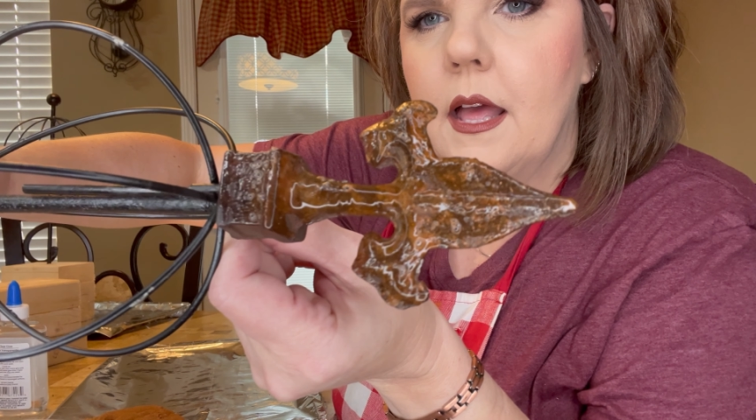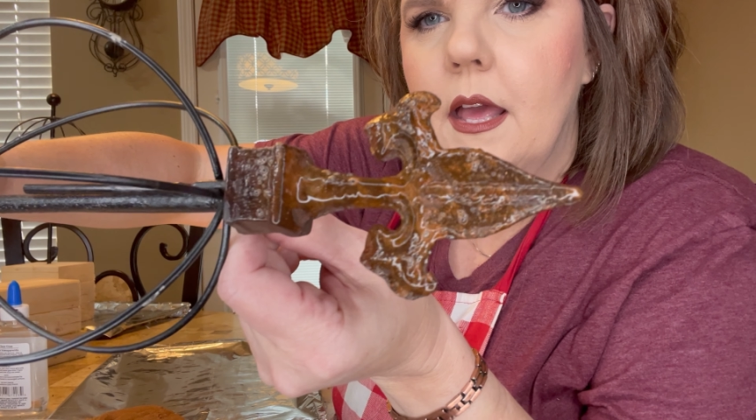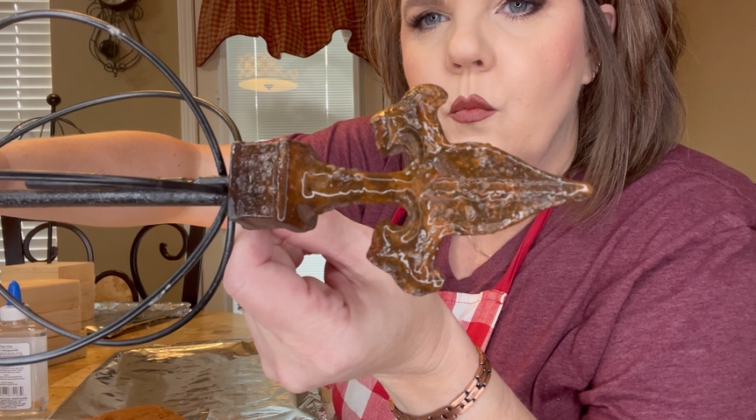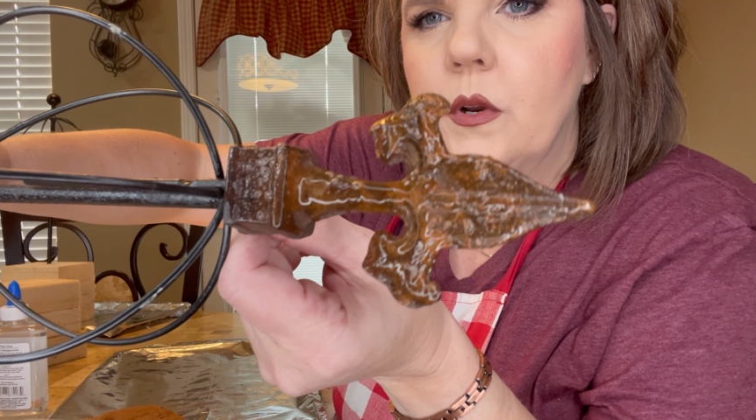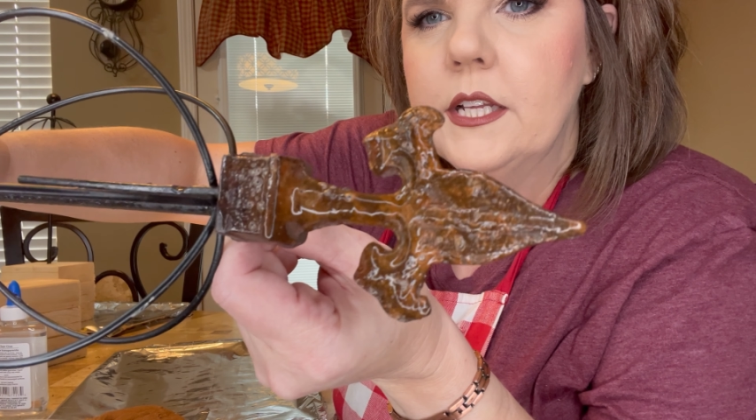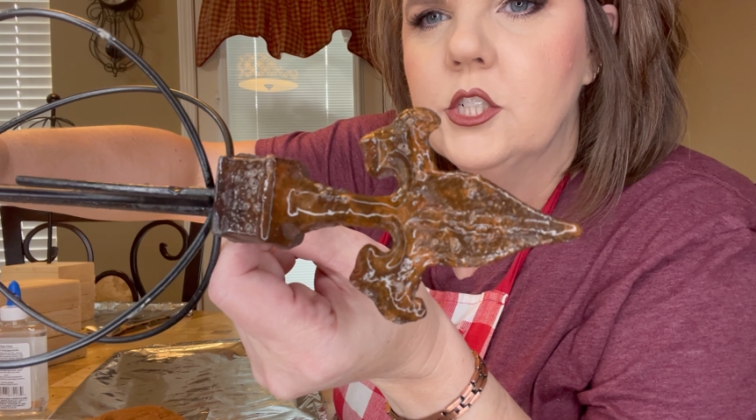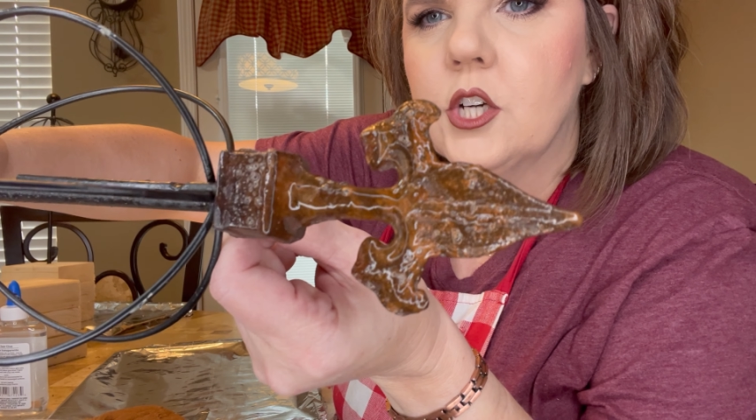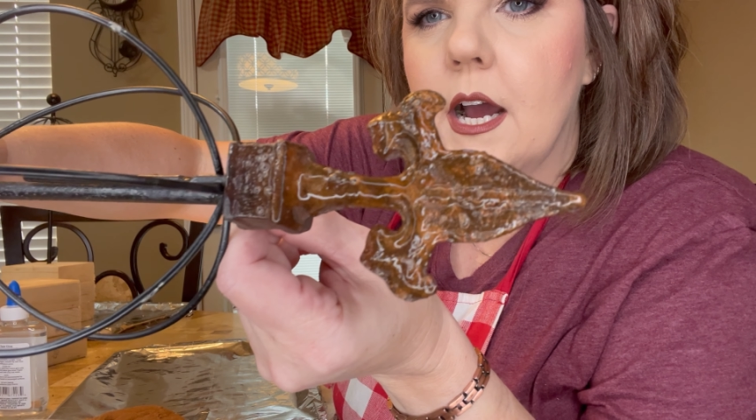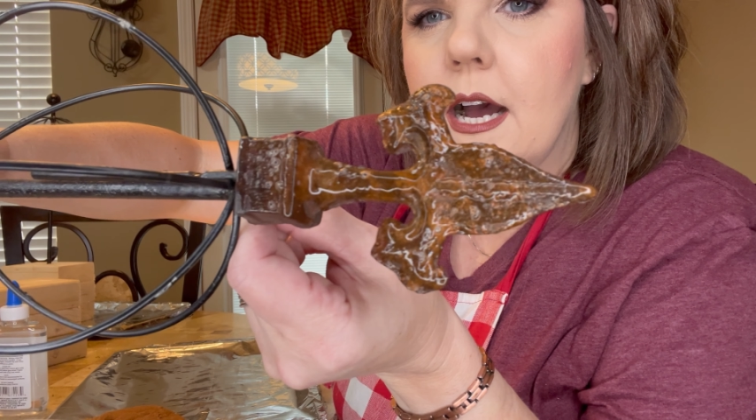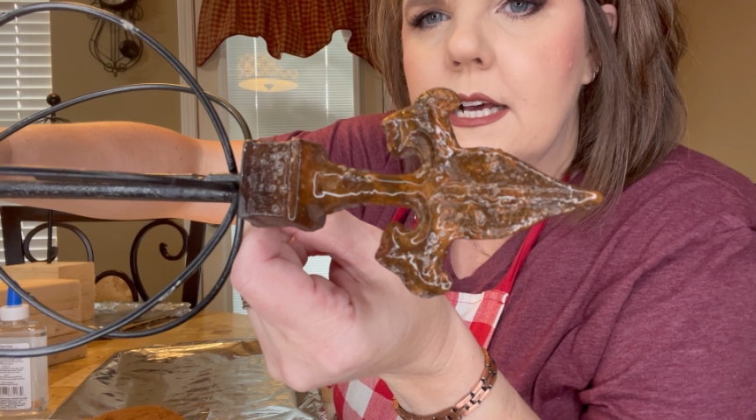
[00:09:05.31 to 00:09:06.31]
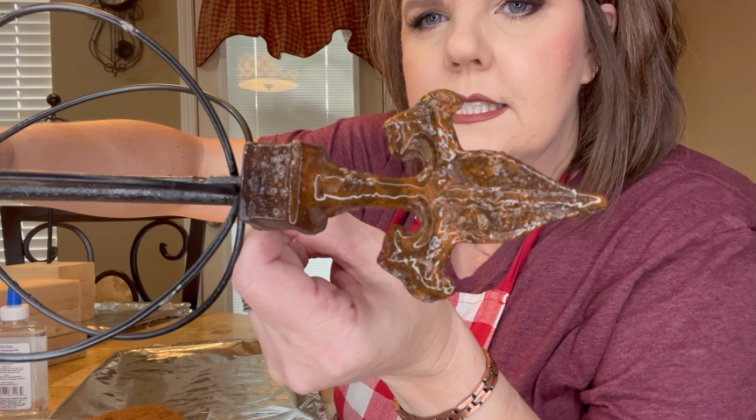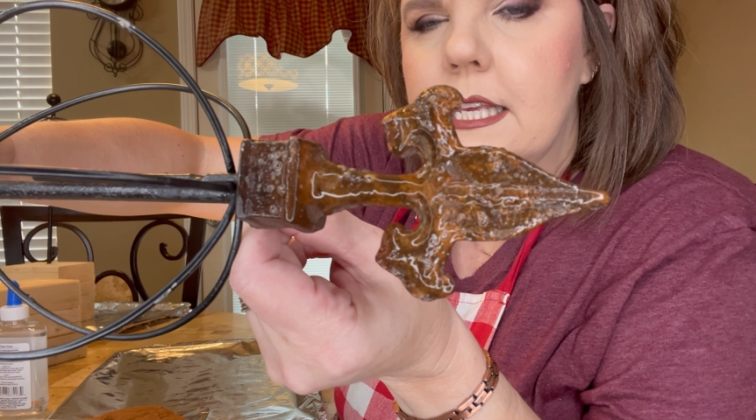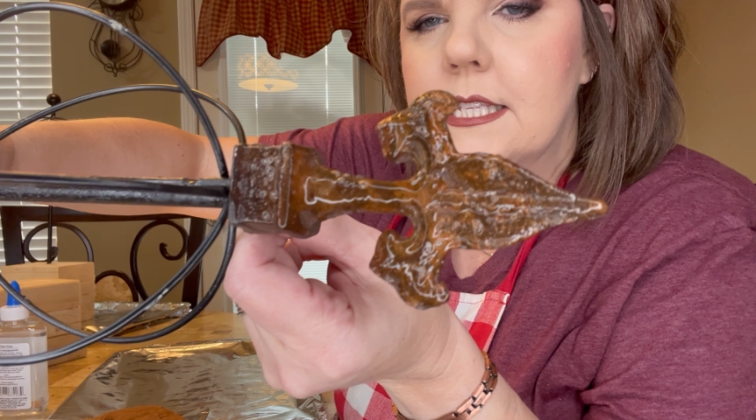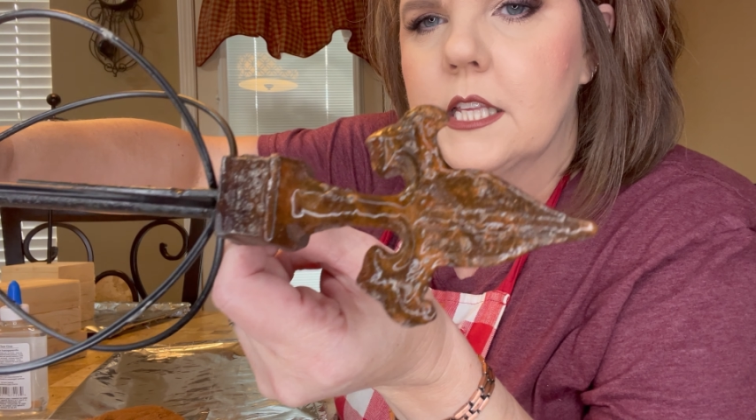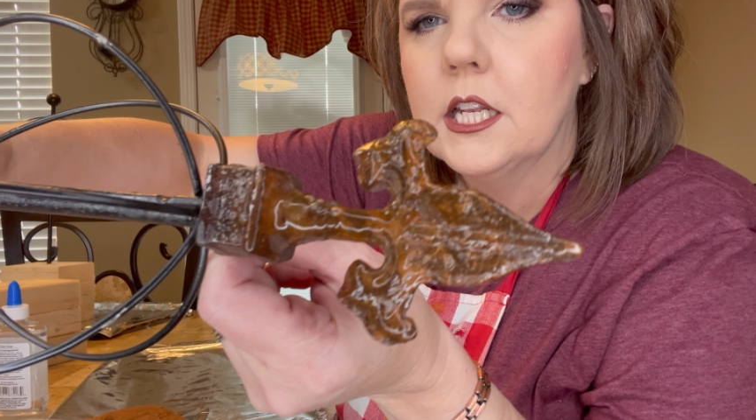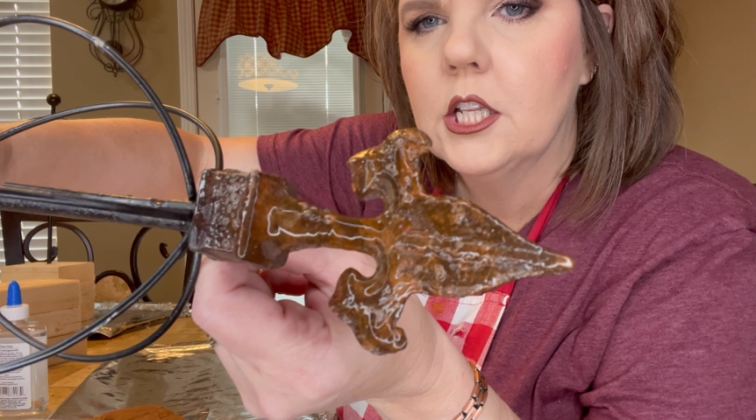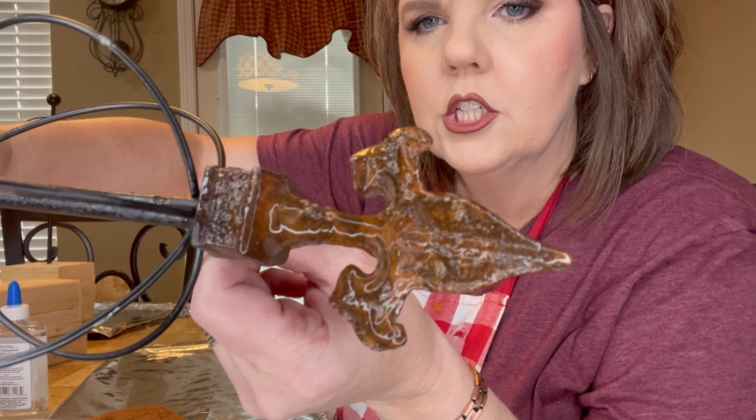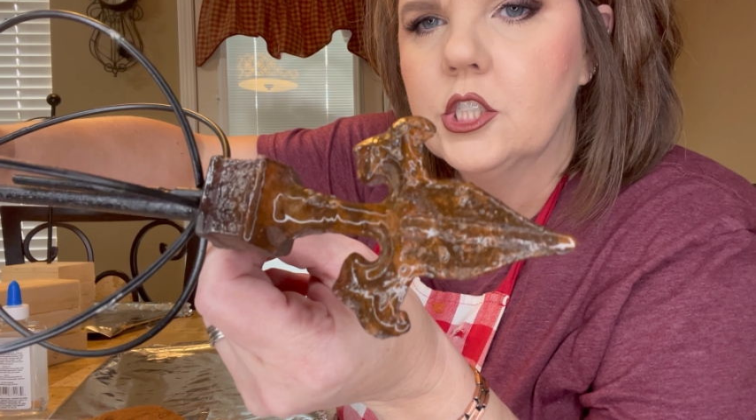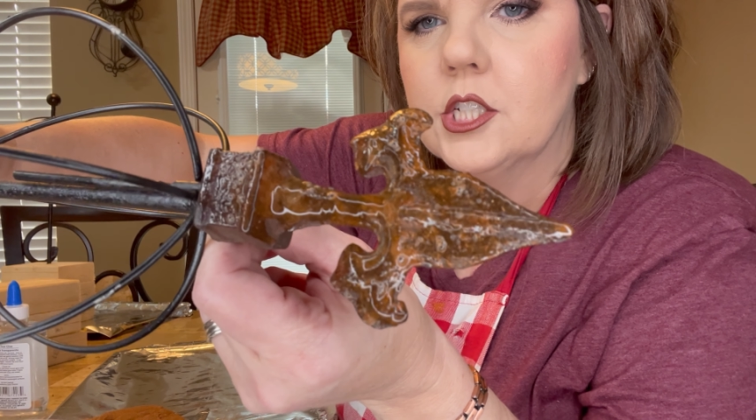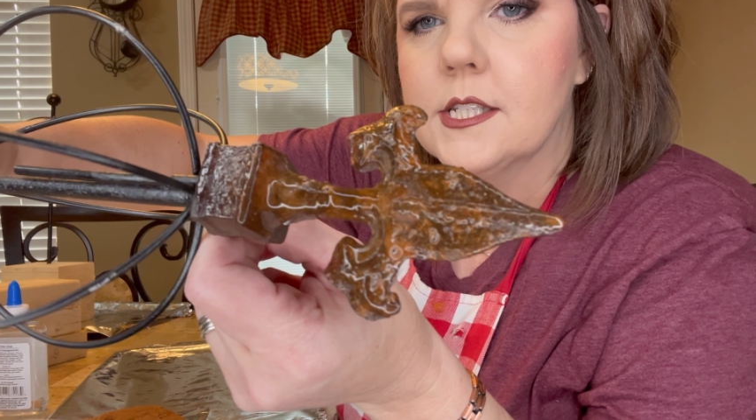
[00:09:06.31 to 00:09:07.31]
And when it dries, it's gonna
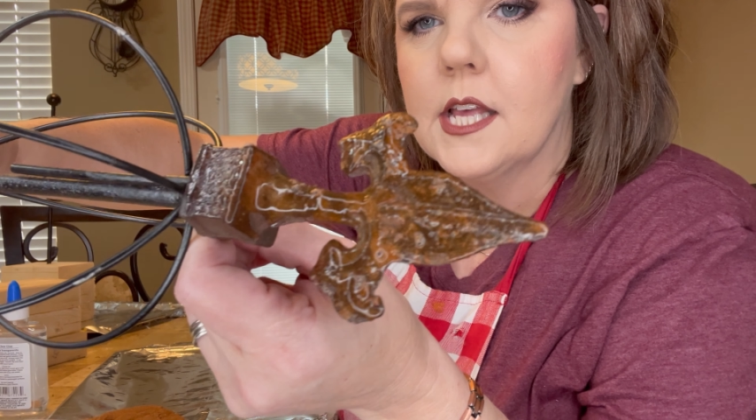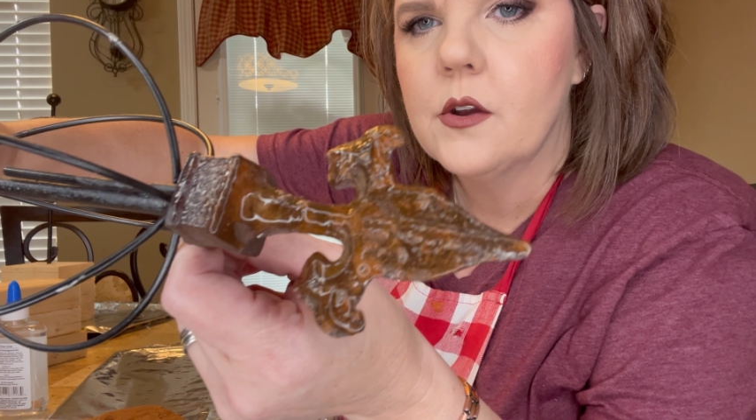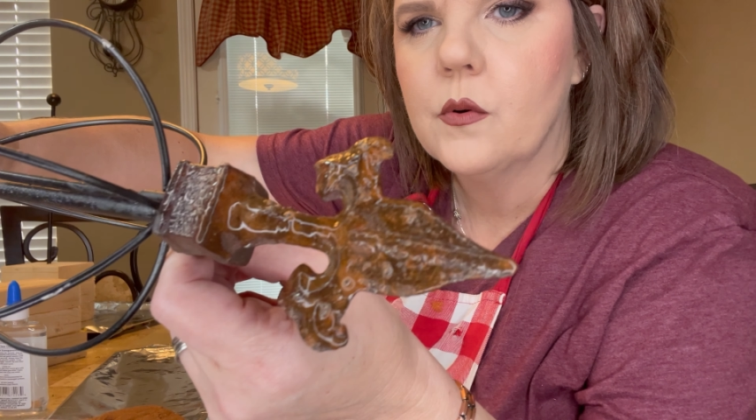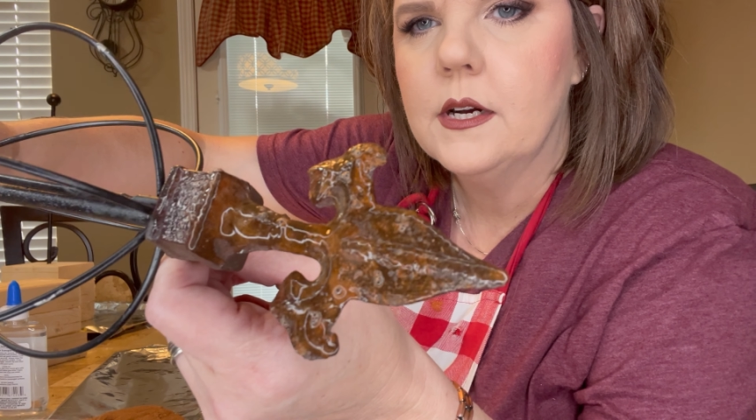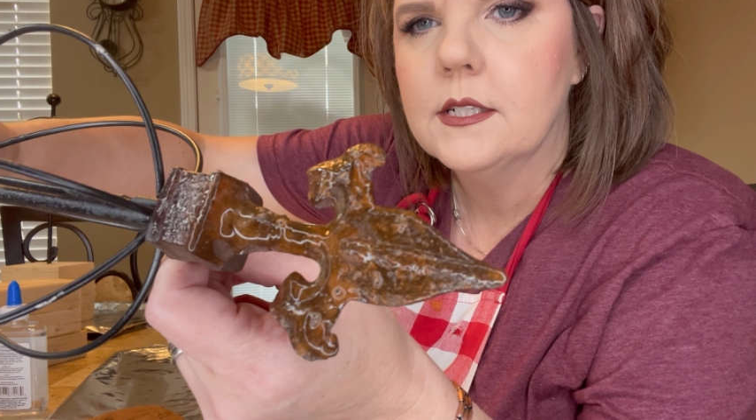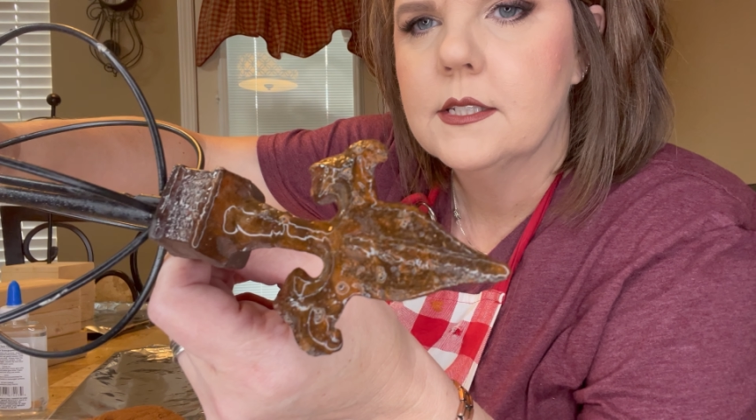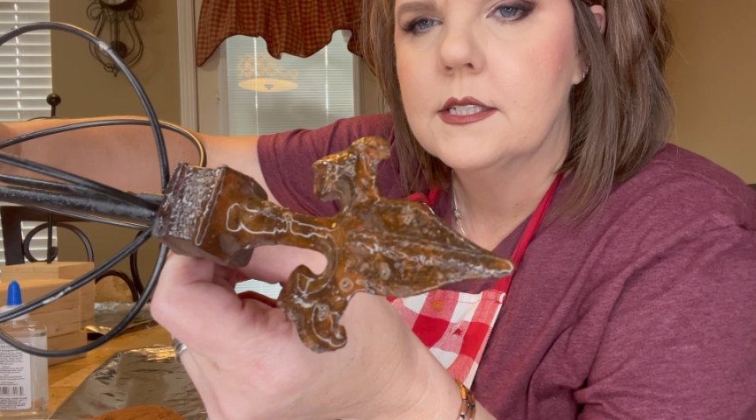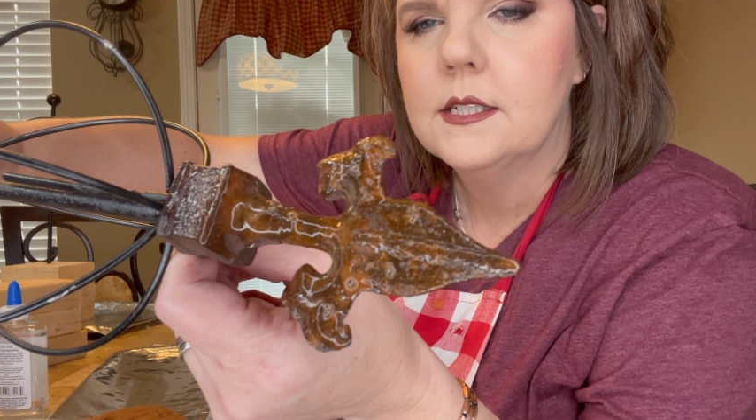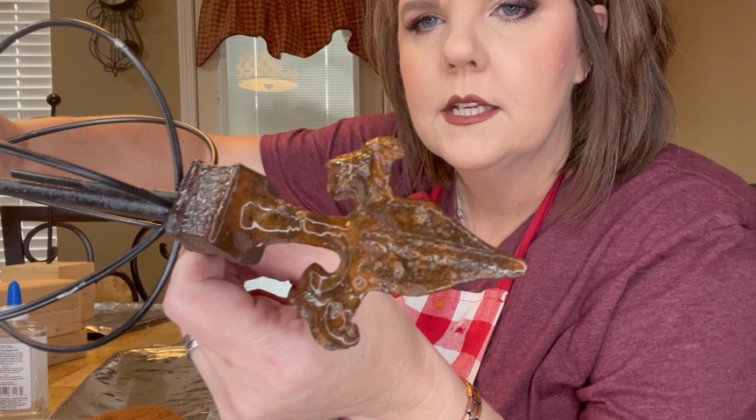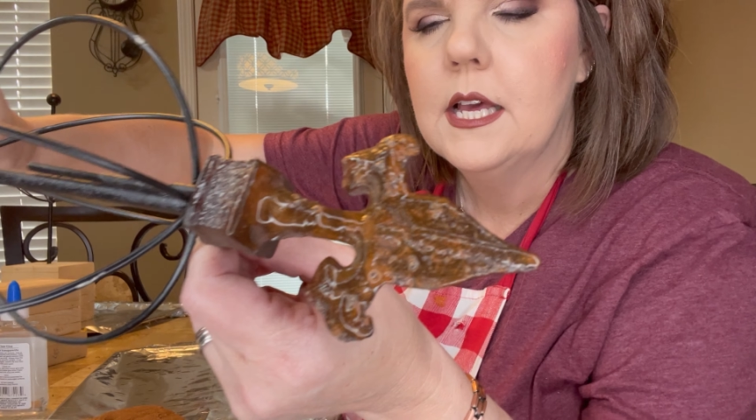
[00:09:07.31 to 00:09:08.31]
look just like rust.